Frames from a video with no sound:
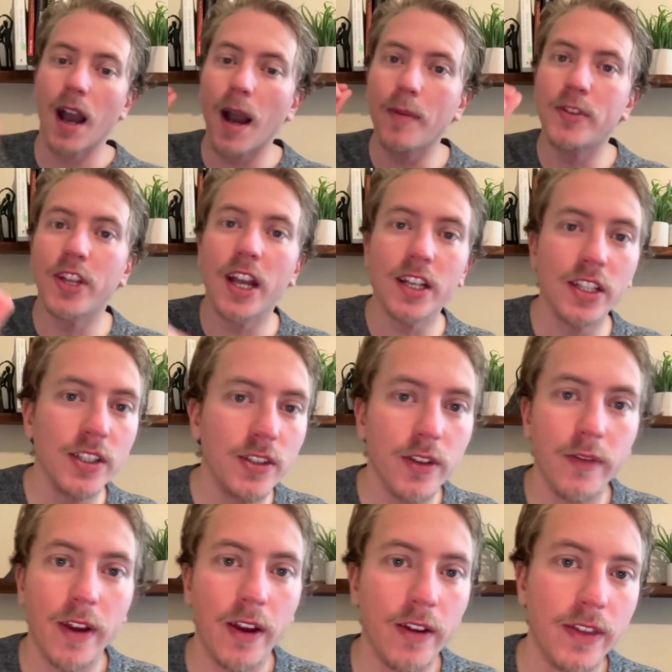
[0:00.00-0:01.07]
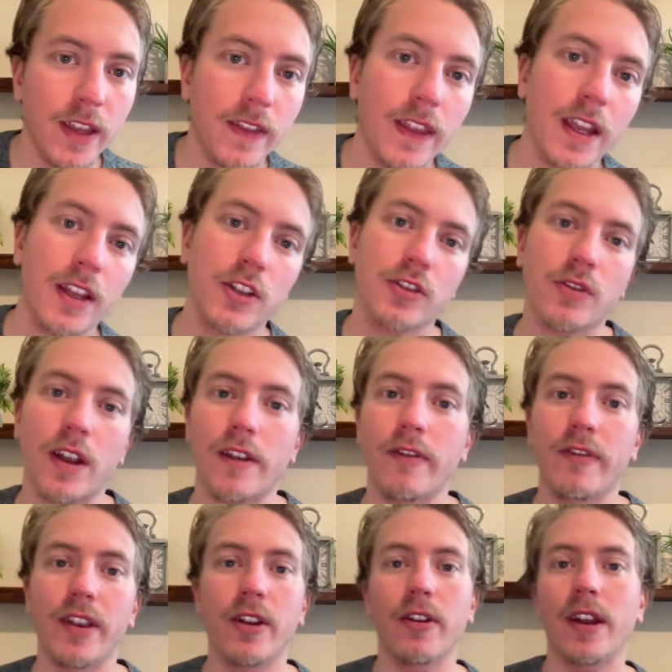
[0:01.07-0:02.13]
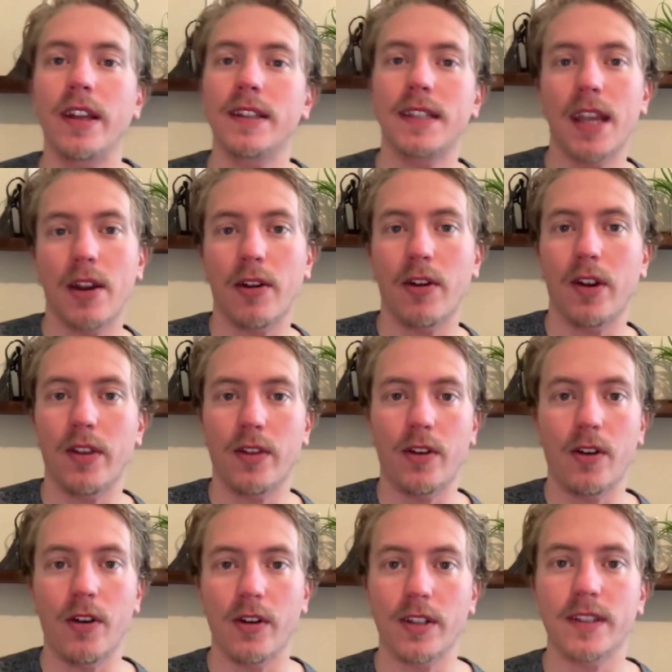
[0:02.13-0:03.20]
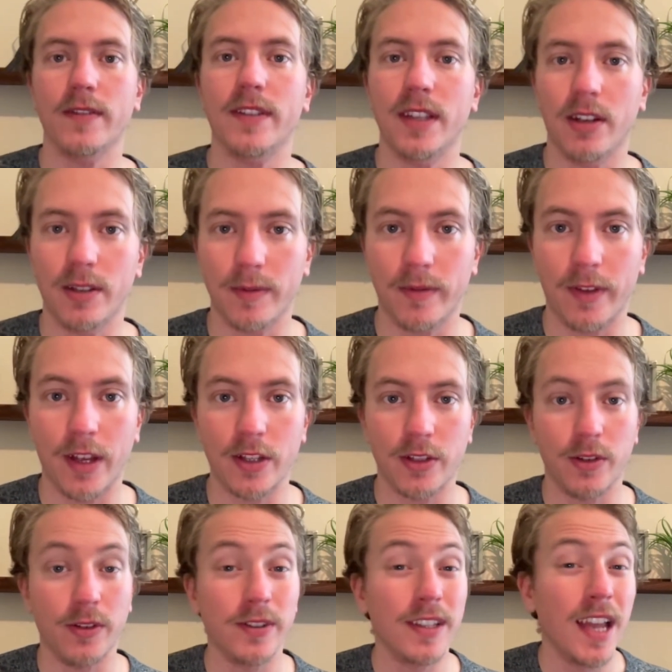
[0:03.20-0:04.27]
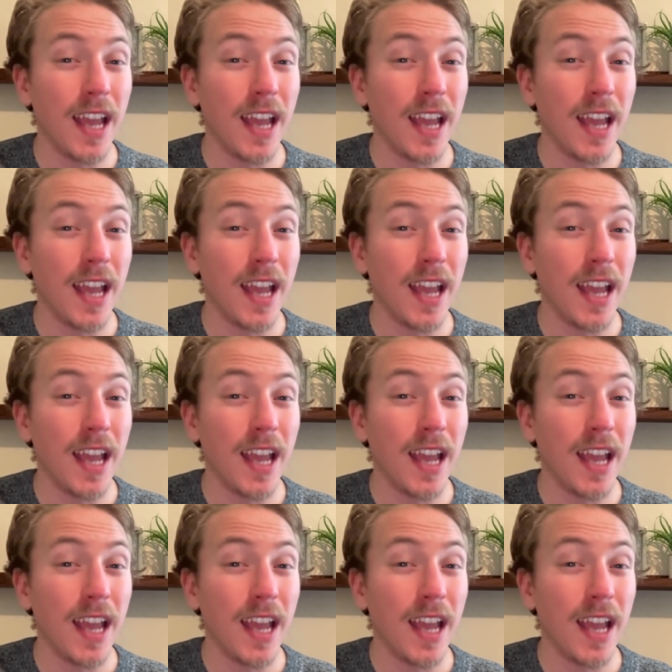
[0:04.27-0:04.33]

Objections are the very thing that can strike fear and terror in the hearts of sales professionals.